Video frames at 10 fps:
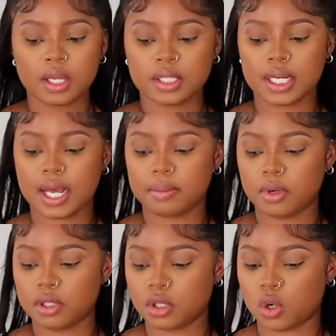So now I'm
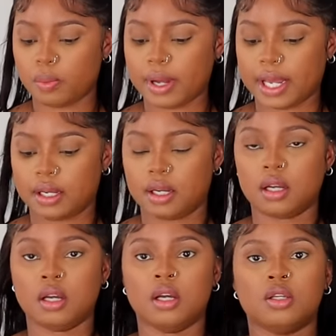going to go back
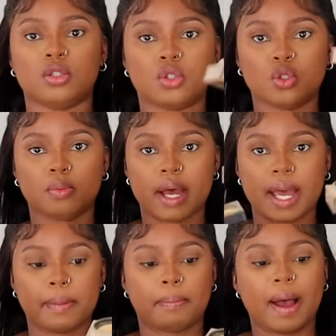to
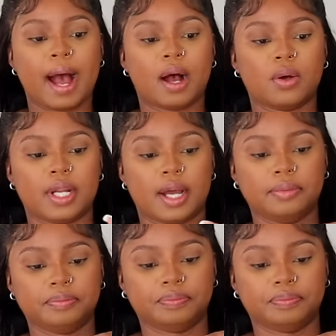my powder.